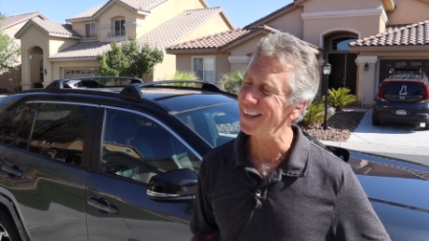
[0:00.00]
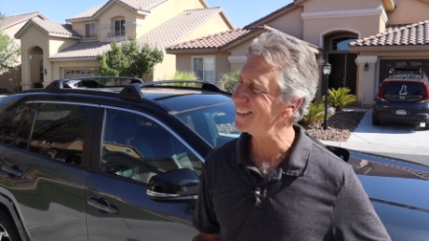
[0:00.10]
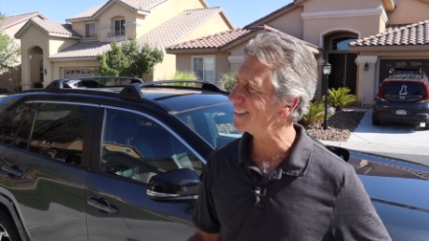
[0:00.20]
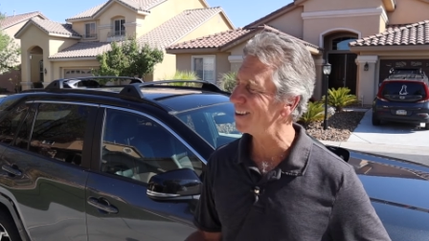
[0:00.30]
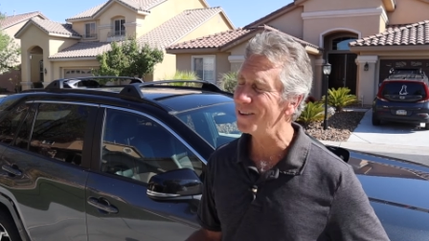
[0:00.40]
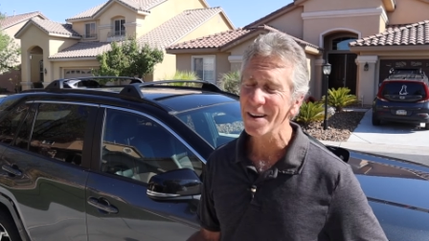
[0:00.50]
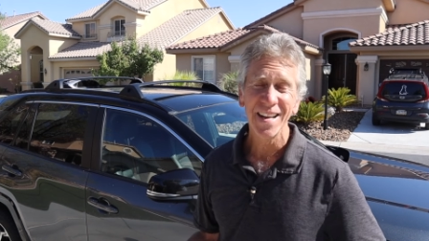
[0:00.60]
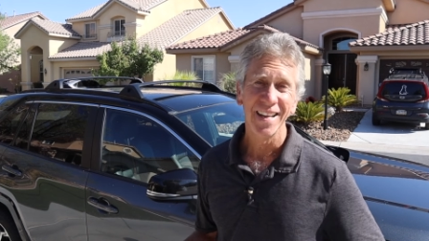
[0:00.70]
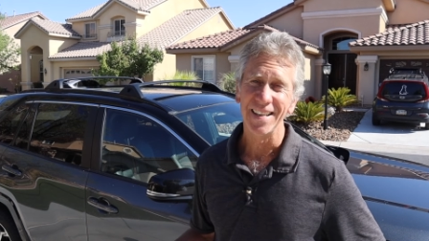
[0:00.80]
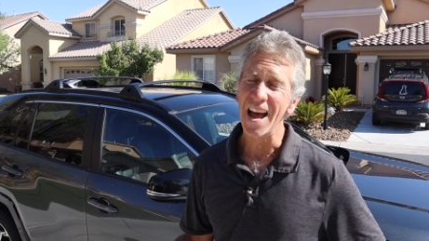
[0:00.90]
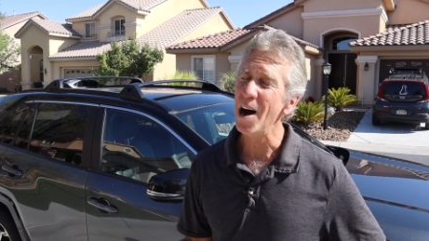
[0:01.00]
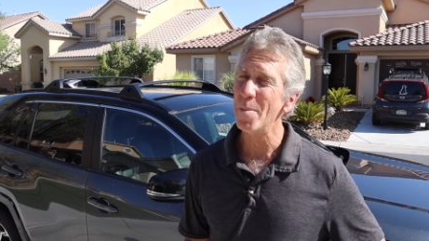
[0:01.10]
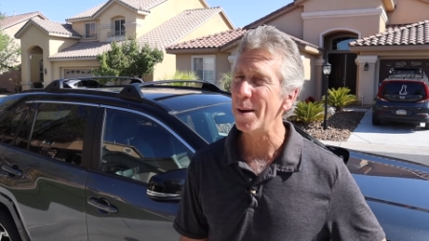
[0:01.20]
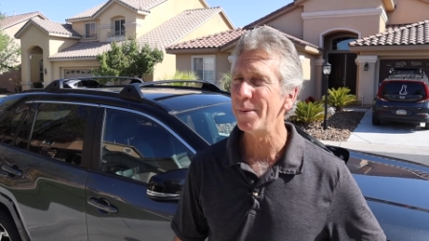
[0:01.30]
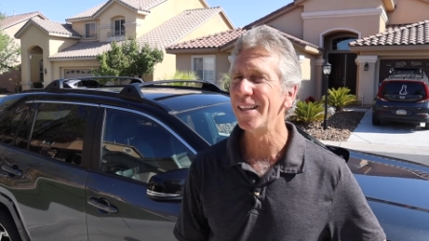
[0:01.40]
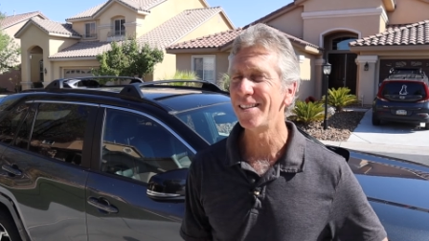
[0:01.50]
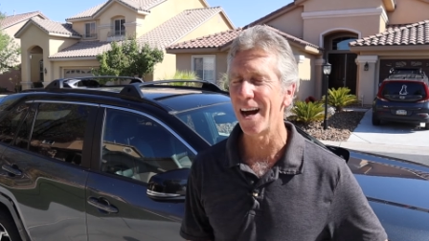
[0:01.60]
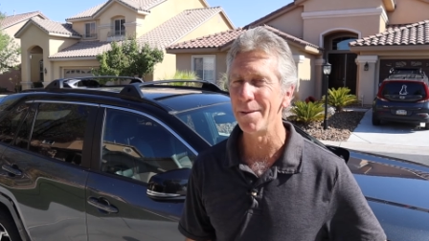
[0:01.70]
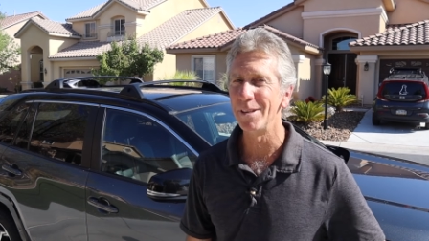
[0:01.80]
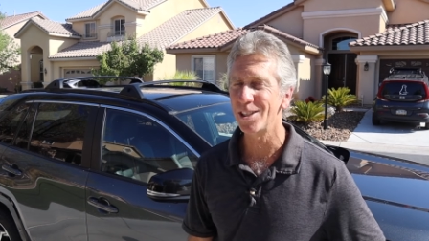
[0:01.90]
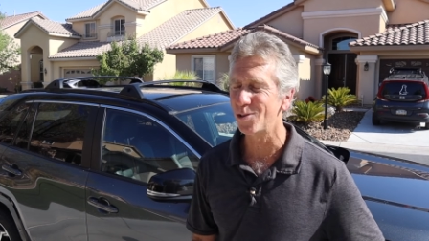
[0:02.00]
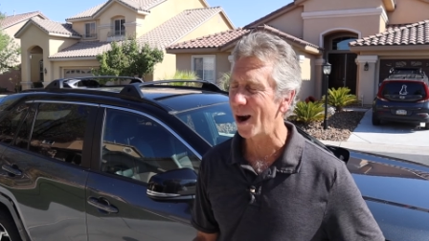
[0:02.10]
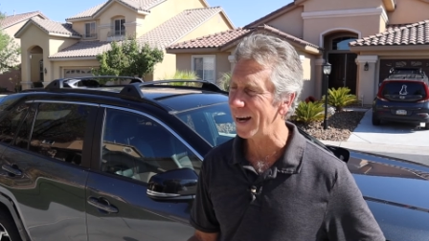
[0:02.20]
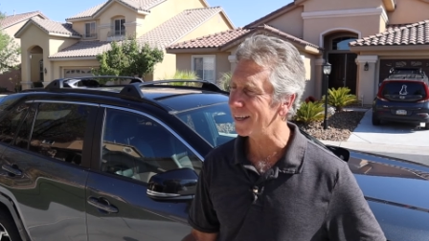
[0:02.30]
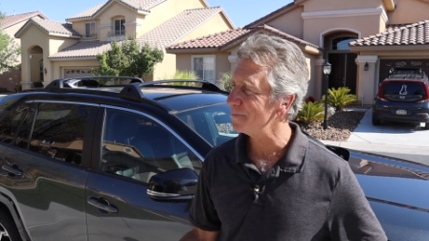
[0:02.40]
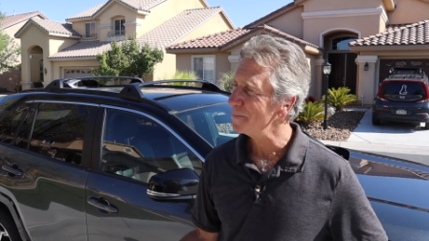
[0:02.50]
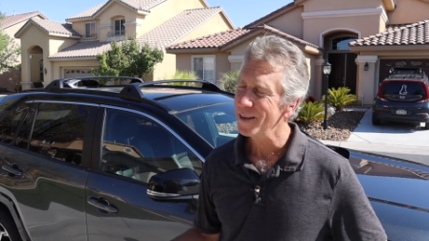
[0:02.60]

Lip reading: And so now might be the time to strike.